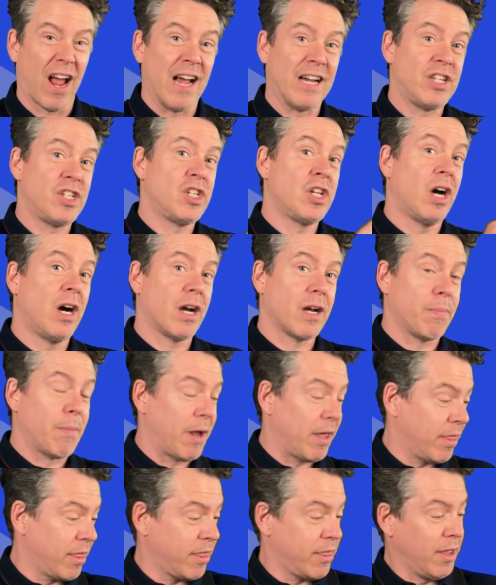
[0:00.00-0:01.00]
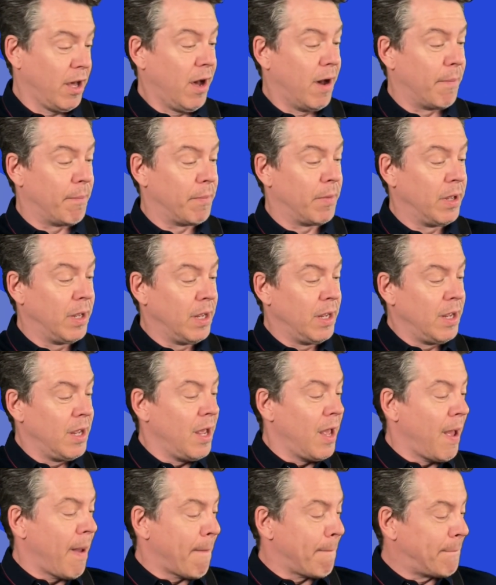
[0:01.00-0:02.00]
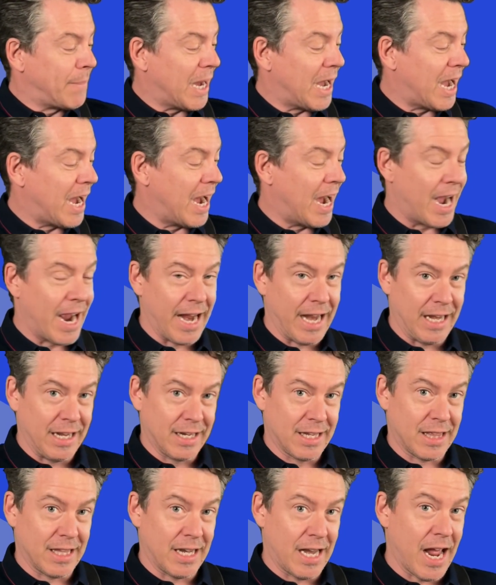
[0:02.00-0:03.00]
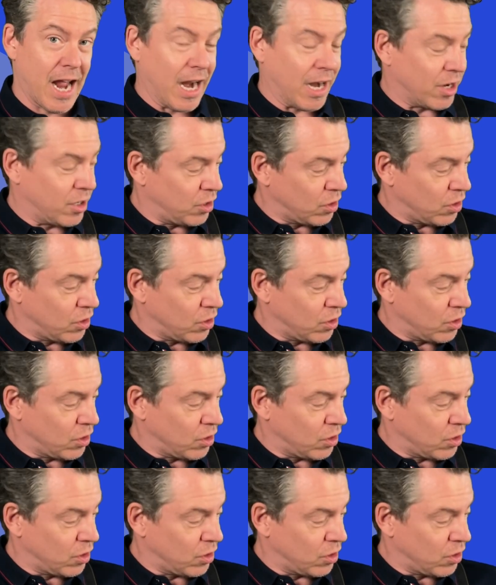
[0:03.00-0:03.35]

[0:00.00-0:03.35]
I tuck my thumb behind the neck.